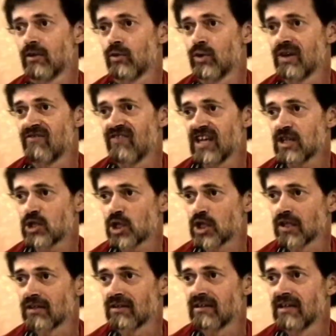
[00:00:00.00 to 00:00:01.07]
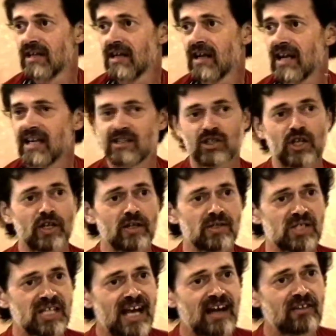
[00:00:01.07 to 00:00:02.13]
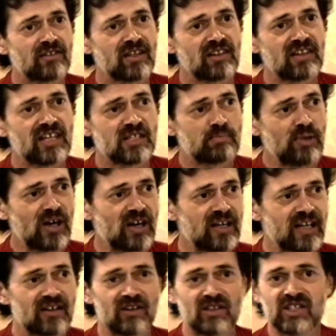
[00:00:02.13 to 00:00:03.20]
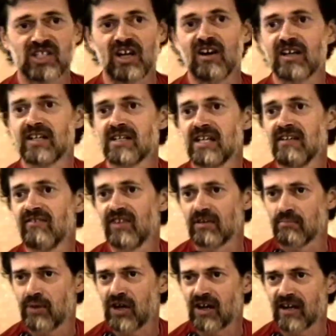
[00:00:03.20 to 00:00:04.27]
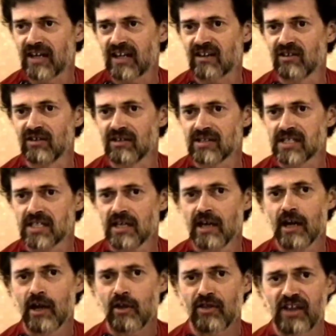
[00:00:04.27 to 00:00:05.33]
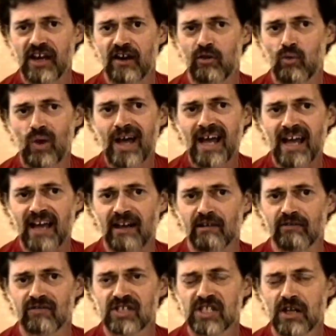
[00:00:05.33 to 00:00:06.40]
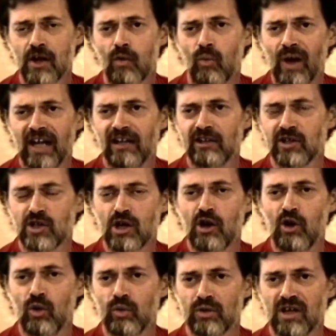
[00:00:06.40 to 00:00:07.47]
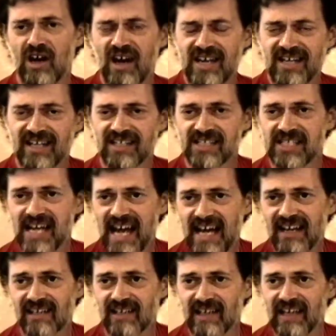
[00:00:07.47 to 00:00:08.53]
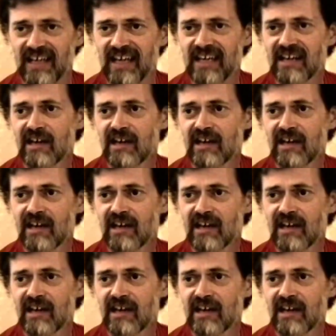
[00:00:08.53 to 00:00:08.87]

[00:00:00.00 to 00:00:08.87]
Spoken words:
revision. It turns out that these particles aren't even particles. They're waves. Well, no, not exactly.